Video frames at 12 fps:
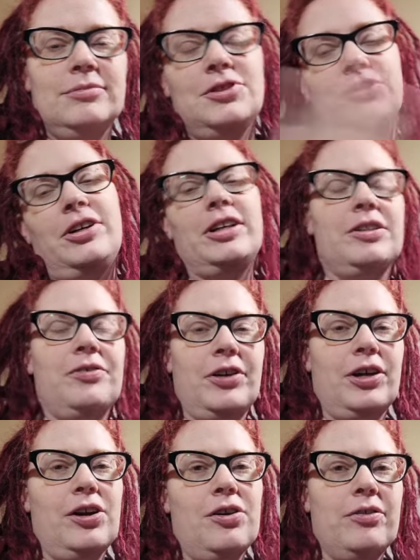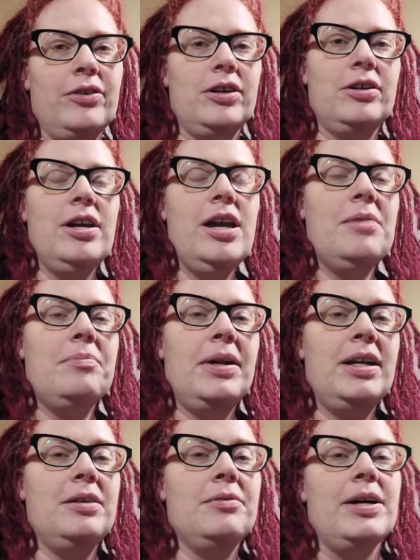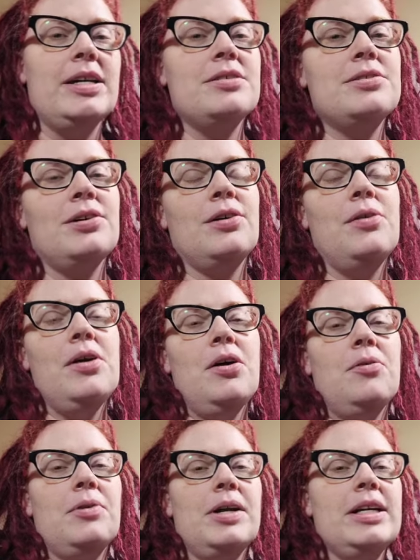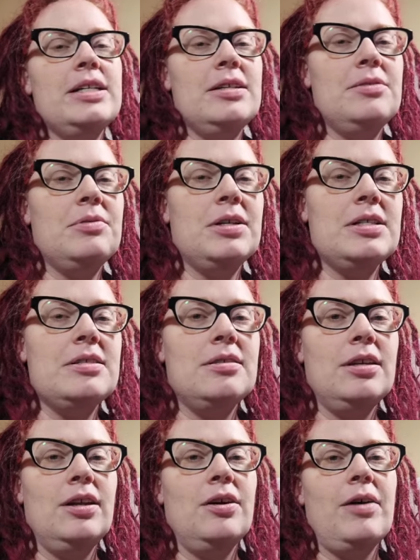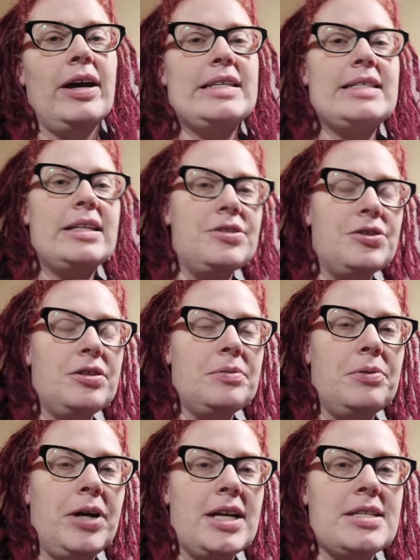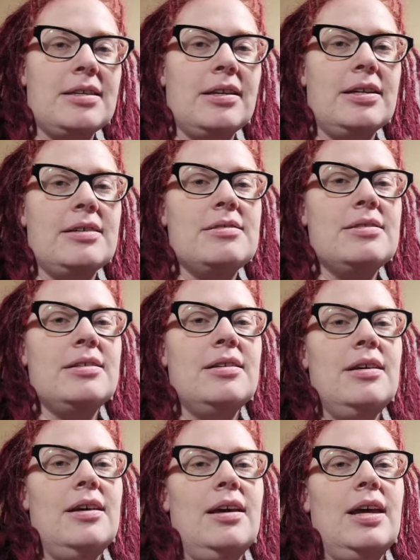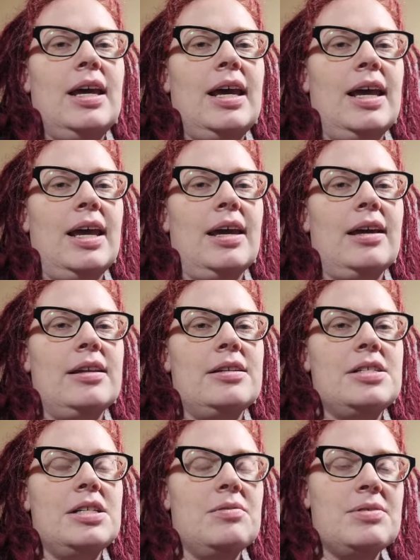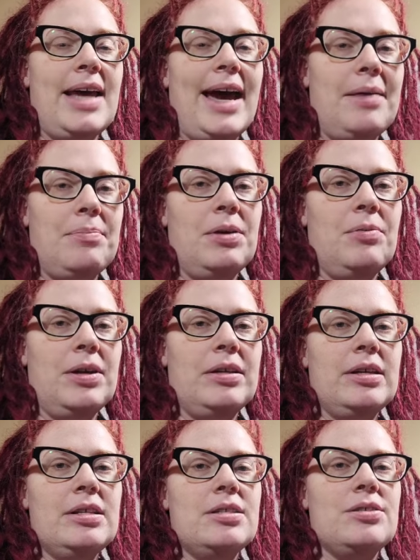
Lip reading: transferring over. But anyway, so what I did was, I sent her the price list and she was happy with it.